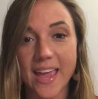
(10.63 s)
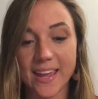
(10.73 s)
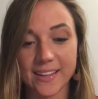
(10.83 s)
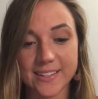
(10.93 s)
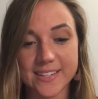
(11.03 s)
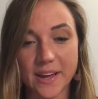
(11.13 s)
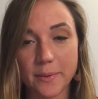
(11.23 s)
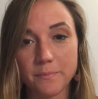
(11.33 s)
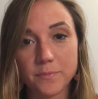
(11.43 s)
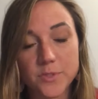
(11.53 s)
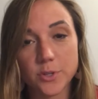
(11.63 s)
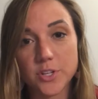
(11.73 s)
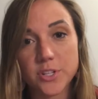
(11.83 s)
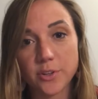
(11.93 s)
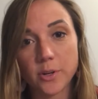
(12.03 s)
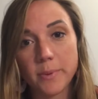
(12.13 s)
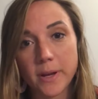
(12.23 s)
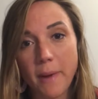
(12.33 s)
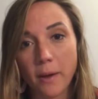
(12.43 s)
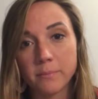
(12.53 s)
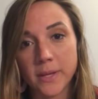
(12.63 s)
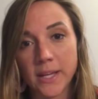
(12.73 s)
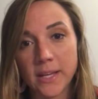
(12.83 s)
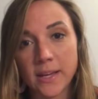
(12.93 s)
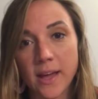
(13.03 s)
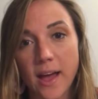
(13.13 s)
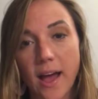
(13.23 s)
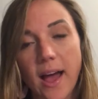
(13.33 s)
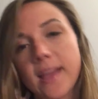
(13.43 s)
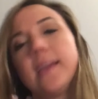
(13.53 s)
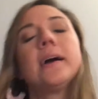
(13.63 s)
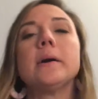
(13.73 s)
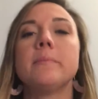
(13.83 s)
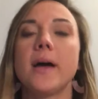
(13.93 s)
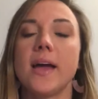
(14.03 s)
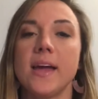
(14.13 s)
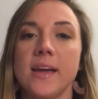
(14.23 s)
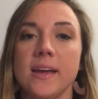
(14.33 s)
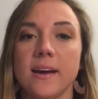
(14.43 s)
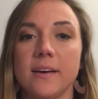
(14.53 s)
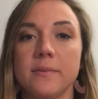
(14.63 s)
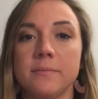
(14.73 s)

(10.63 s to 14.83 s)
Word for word: And so just a little bit about me. I am a